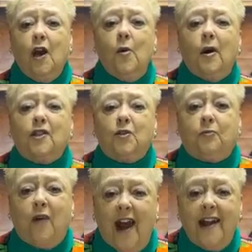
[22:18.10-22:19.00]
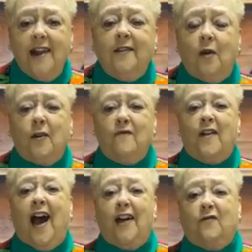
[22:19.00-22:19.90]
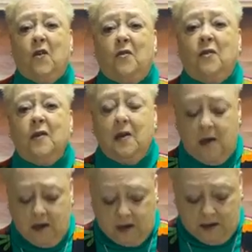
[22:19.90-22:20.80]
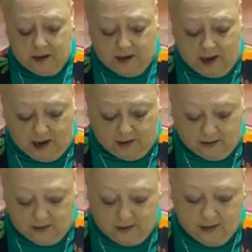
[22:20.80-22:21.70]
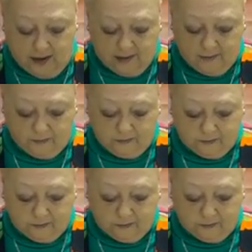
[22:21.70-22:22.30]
who were spreading the revival. Hallelujah.